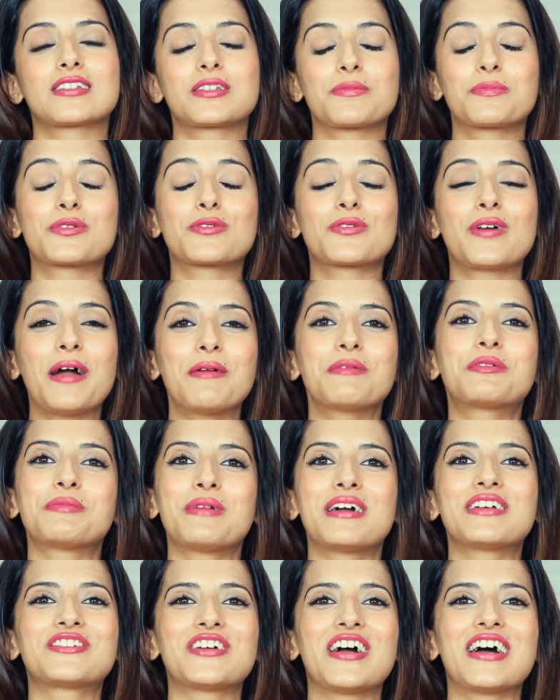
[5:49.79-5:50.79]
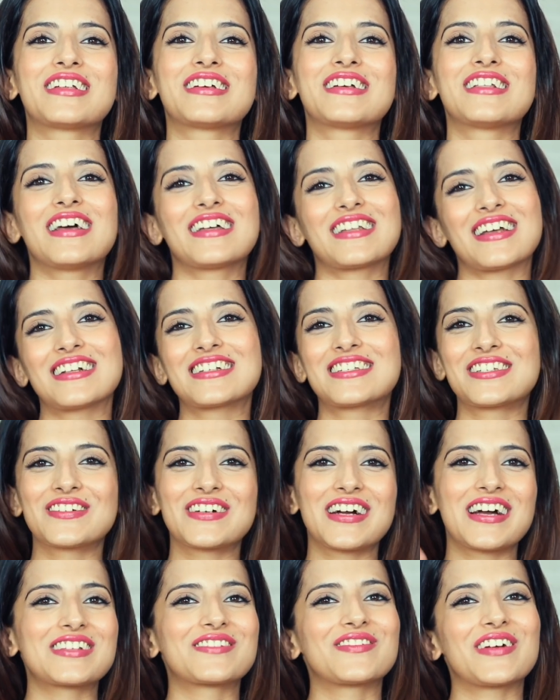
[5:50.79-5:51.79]
Subscribe to my channel and I'll see you
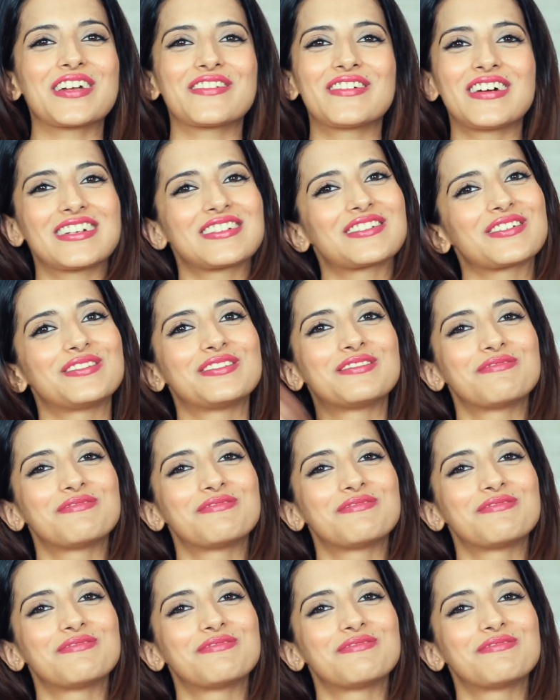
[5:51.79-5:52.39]
guys very, very soon.